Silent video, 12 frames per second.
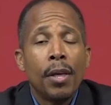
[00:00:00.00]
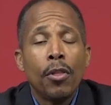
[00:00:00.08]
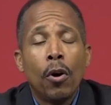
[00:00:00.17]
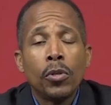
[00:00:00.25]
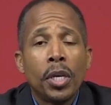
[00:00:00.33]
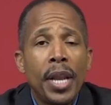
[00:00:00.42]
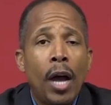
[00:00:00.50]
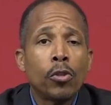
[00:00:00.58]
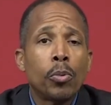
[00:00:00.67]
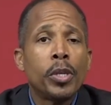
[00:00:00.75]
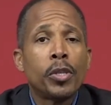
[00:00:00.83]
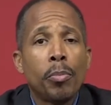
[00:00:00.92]
those
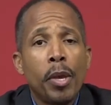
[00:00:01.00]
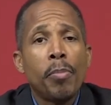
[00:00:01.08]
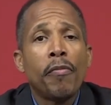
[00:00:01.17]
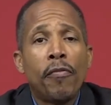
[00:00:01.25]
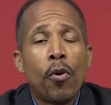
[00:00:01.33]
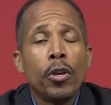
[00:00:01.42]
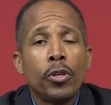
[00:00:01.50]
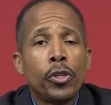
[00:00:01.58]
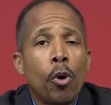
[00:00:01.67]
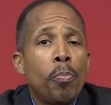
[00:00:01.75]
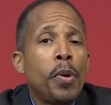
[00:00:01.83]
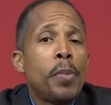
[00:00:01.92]
announcements will be before you.
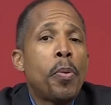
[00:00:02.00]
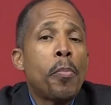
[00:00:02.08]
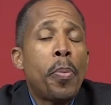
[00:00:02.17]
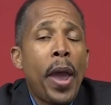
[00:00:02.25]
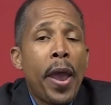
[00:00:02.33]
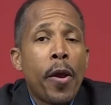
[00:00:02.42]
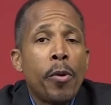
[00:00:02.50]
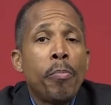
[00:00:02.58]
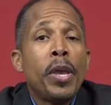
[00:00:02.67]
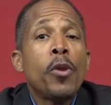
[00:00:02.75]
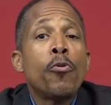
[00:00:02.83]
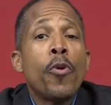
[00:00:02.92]
So be prepared,
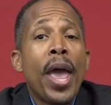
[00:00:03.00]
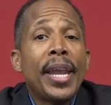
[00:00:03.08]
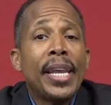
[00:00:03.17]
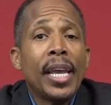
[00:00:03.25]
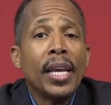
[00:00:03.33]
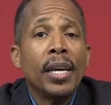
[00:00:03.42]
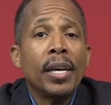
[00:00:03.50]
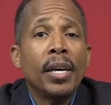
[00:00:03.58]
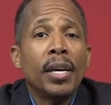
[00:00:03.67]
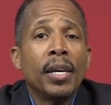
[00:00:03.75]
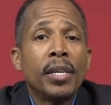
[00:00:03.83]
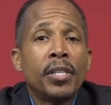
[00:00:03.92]
be ready
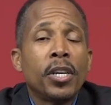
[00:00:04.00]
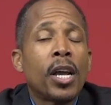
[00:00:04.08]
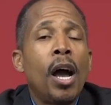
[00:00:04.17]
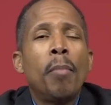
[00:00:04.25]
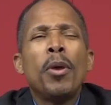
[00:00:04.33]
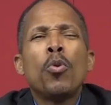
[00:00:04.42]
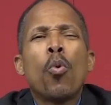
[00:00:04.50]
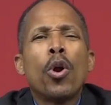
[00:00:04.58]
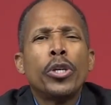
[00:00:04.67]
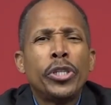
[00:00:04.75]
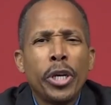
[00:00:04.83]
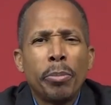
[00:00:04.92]
to come and
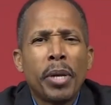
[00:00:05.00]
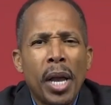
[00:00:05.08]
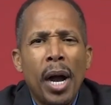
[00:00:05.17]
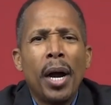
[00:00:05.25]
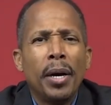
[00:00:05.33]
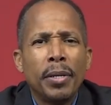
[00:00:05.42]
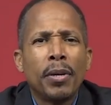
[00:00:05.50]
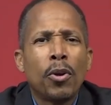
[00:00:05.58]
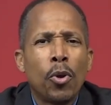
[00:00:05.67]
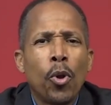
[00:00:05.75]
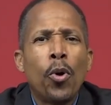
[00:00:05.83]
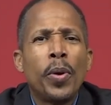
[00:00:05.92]
worship God.
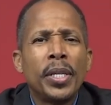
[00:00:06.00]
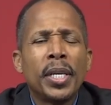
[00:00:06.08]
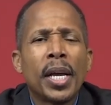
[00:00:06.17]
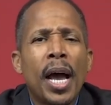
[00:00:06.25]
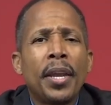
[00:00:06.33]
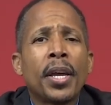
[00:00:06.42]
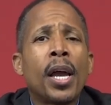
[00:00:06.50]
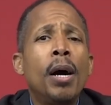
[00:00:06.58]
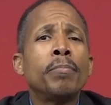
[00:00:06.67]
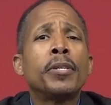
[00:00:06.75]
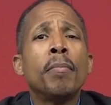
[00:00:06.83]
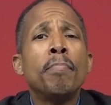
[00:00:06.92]
Glory to God, to
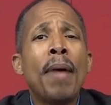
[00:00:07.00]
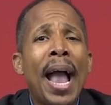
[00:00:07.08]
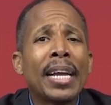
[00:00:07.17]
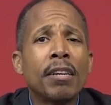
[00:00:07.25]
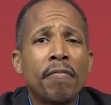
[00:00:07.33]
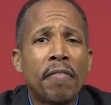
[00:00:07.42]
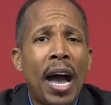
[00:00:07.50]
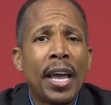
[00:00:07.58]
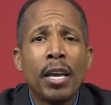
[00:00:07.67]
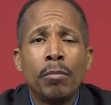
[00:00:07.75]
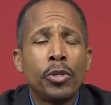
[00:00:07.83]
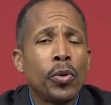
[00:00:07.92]
come to magnify
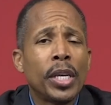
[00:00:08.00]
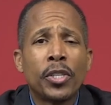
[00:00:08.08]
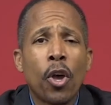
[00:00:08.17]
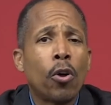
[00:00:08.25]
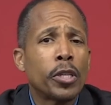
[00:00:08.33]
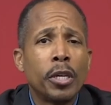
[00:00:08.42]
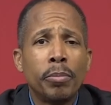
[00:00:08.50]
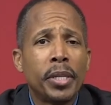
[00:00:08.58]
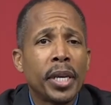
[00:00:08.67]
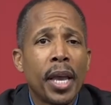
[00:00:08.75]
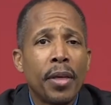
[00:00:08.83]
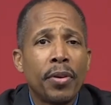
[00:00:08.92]
Him, to exalt Him
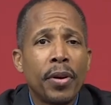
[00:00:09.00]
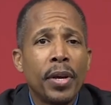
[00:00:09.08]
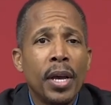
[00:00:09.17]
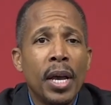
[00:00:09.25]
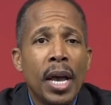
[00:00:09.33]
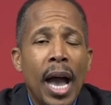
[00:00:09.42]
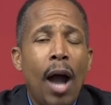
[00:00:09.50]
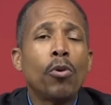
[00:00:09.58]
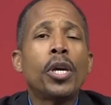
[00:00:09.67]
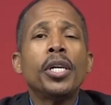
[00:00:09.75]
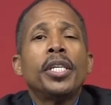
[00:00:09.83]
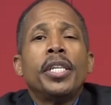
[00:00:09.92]
together. How
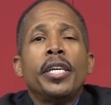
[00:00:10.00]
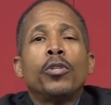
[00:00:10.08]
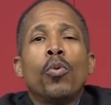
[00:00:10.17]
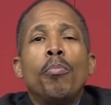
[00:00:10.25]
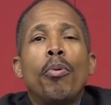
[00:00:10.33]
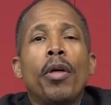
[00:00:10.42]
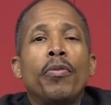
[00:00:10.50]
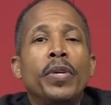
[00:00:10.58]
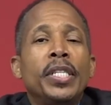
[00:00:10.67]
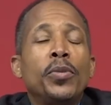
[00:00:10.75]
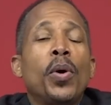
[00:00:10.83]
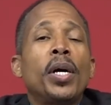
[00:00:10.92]
good it is when
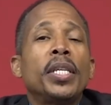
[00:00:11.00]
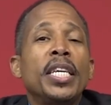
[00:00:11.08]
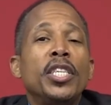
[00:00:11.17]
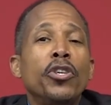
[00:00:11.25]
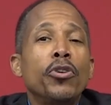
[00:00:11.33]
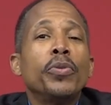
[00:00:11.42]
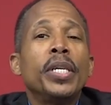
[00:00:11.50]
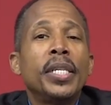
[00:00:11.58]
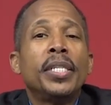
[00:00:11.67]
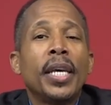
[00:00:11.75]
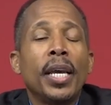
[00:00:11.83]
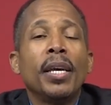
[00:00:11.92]
brethren dwell in
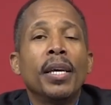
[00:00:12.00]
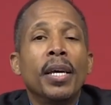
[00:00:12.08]
unity.